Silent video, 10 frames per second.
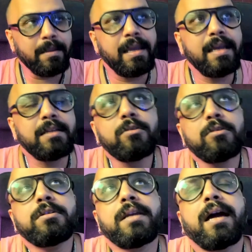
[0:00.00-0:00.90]
And
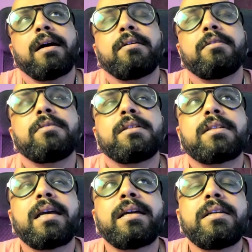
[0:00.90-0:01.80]
so yeah,
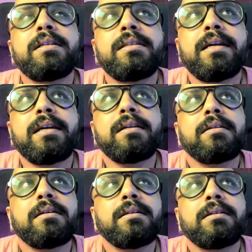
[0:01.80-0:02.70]
once I reached there
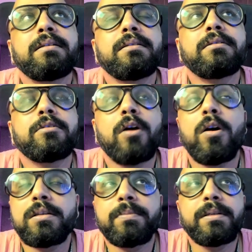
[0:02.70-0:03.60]
to the
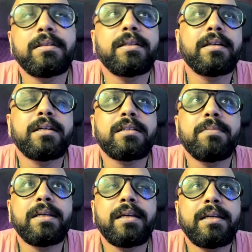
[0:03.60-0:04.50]
hospital, they rushed
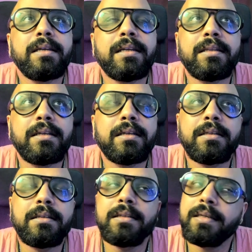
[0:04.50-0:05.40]
me in, and
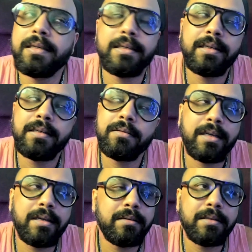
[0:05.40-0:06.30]
they said that
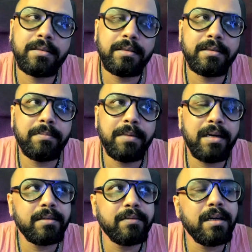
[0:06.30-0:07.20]
okay, this is a
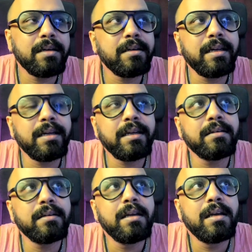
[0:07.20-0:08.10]
massive heart attack
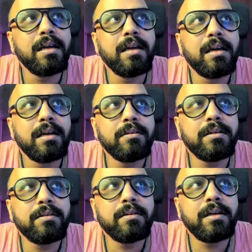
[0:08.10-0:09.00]
and you
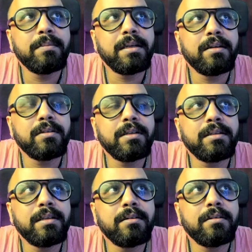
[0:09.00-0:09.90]
need to calm down,
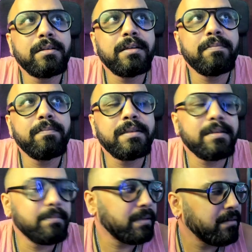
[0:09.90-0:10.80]
and they're gonna give me
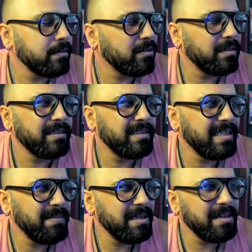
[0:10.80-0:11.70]
something called
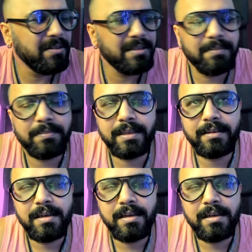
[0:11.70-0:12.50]
TB or something,